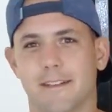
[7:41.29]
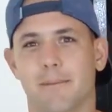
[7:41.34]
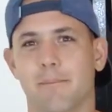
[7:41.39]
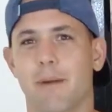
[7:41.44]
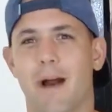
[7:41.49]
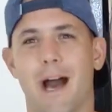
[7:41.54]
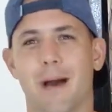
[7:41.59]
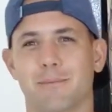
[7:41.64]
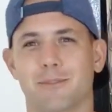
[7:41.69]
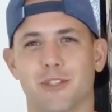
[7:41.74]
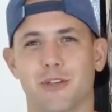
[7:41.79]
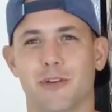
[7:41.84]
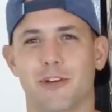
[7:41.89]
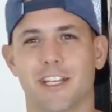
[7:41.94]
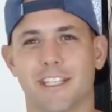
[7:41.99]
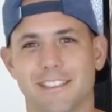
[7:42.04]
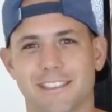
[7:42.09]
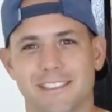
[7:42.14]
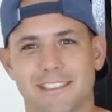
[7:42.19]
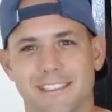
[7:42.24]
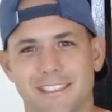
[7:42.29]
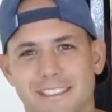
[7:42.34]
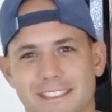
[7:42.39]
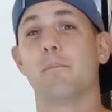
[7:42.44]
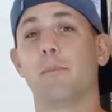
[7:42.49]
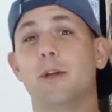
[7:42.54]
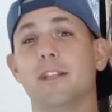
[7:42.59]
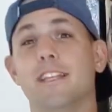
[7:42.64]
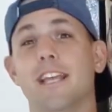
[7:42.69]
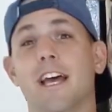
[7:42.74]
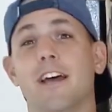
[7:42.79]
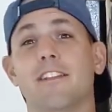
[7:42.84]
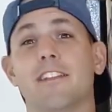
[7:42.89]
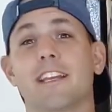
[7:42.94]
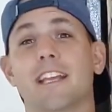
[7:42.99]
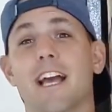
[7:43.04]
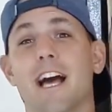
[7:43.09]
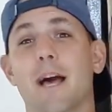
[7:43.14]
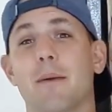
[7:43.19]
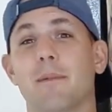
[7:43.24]
pop to it. Put down in the
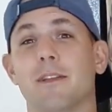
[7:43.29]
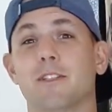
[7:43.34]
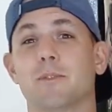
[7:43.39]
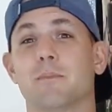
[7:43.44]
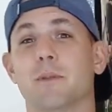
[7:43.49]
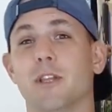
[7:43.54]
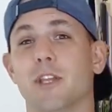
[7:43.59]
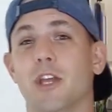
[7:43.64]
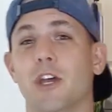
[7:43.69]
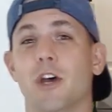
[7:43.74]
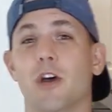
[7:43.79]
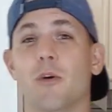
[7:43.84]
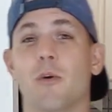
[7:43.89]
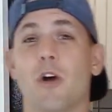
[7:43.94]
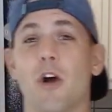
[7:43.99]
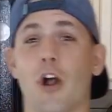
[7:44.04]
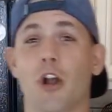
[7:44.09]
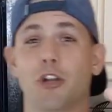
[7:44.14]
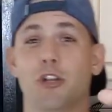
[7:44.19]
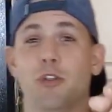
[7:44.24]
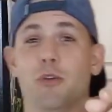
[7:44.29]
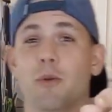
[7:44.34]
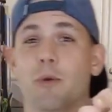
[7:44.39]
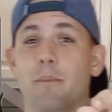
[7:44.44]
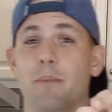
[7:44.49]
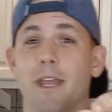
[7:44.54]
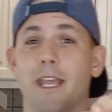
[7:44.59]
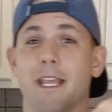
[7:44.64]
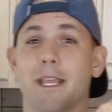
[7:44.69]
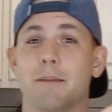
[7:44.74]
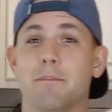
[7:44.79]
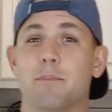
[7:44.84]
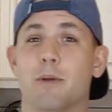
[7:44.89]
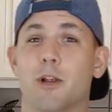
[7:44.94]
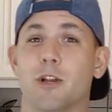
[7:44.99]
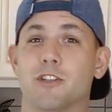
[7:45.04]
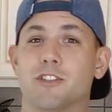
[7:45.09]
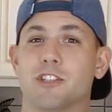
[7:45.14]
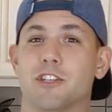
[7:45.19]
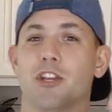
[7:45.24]
comments below, are you a bacon
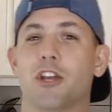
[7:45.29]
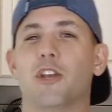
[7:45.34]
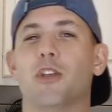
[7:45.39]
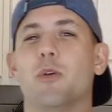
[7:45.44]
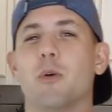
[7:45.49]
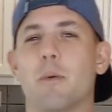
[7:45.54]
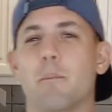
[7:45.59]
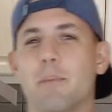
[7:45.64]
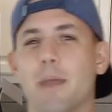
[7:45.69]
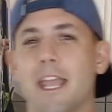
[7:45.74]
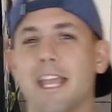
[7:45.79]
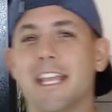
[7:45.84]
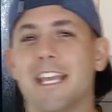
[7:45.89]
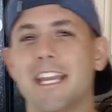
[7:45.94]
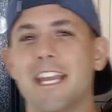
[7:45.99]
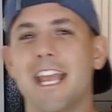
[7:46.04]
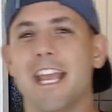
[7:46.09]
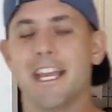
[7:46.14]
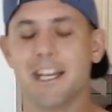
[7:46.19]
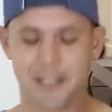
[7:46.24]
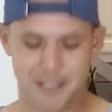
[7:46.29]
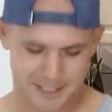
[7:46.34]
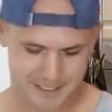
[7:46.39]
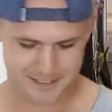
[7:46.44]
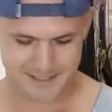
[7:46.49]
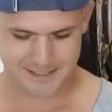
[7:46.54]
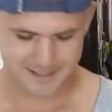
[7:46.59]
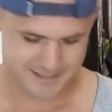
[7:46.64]
person? Are you a baconator?